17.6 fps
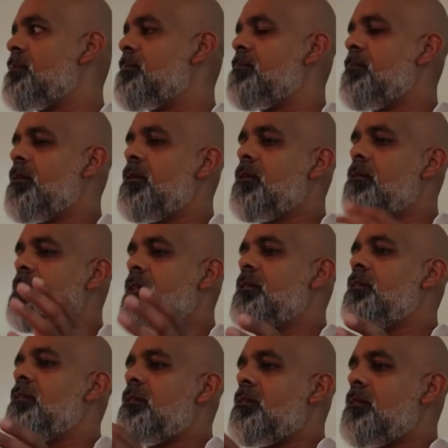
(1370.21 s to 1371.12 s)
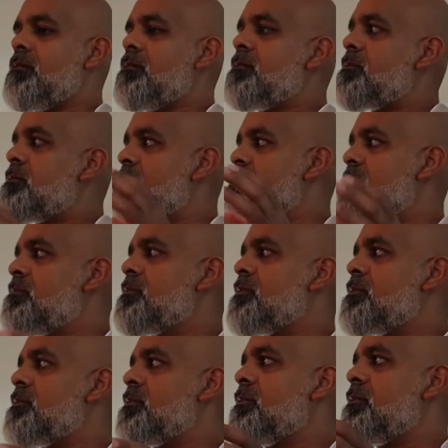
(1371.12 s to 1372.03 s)
Yeah, Reiki
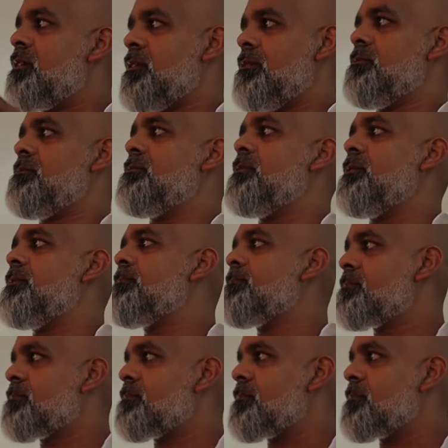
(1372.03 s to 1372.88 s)
is universal energy.